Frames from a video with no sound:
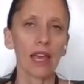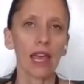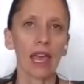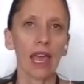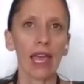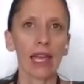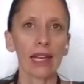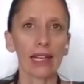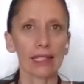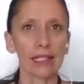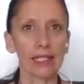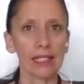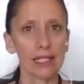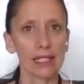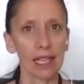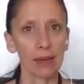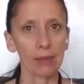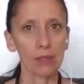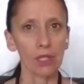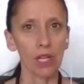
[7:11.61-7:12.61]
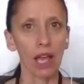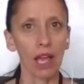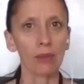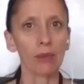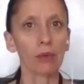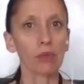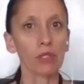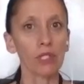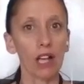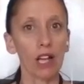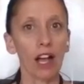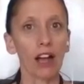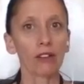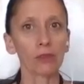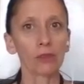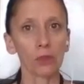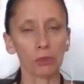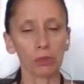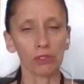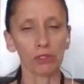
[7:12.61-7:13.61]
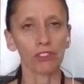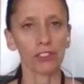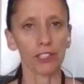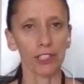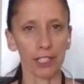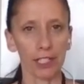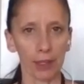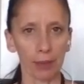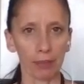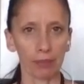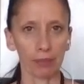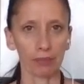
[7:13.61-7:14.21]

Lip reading: And at the same time, it was comfortable for him.